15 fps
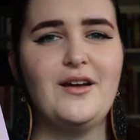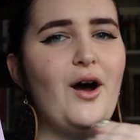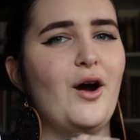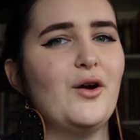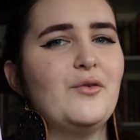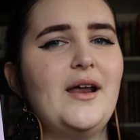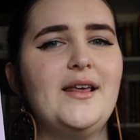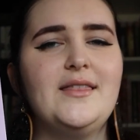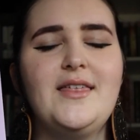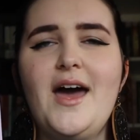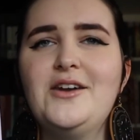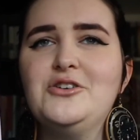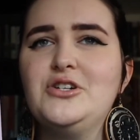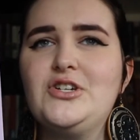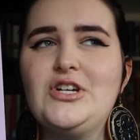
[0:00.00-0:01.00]
the
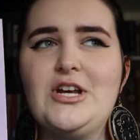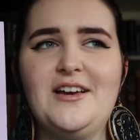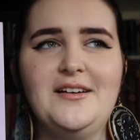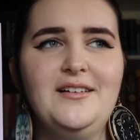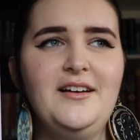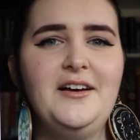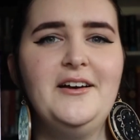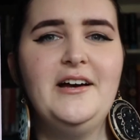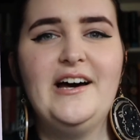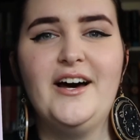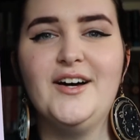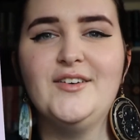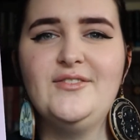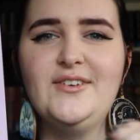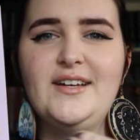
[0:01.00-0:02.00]
energy
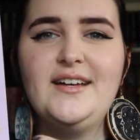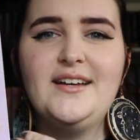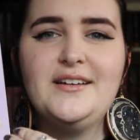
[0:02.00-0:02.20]
of